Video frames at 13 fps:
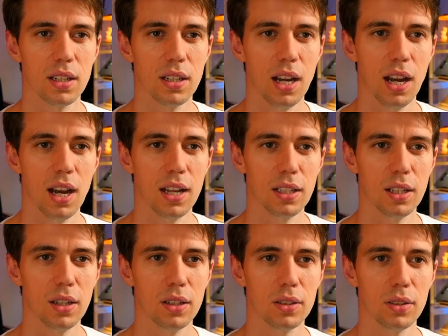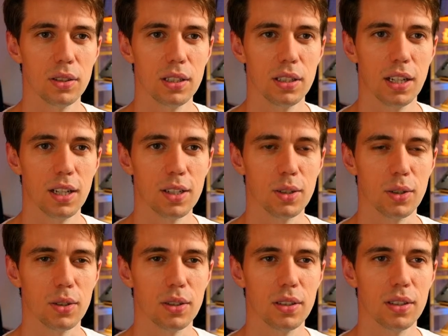Hana Yori
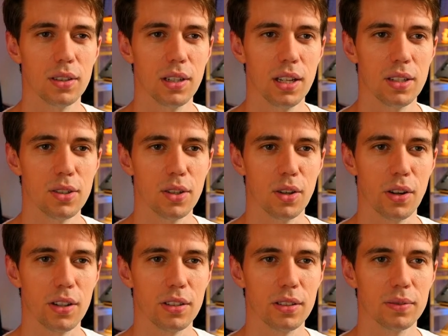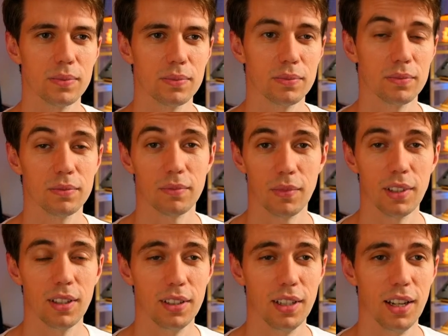Dango, and so on.
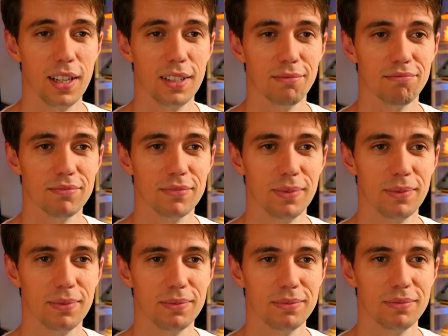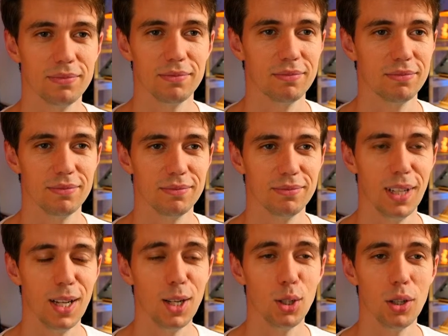I
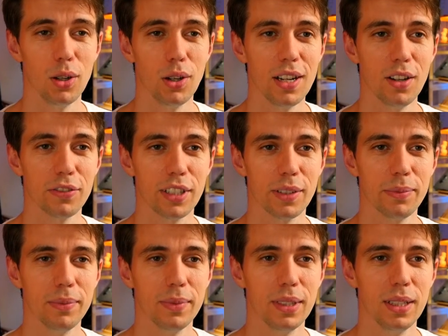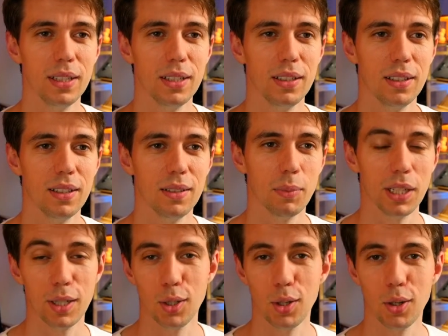don't know any of them, but
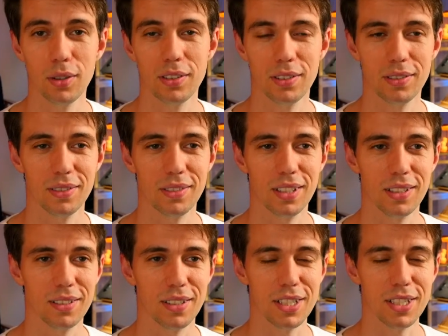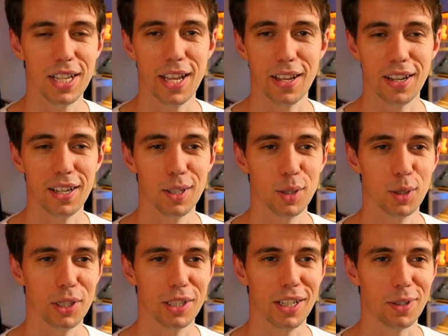I know the saying Hana
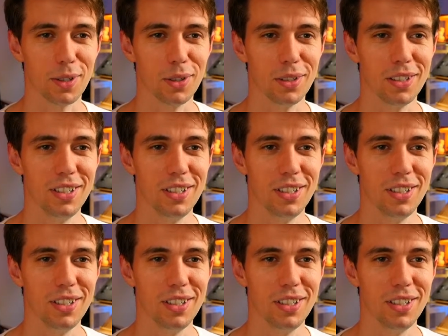Yori Dango.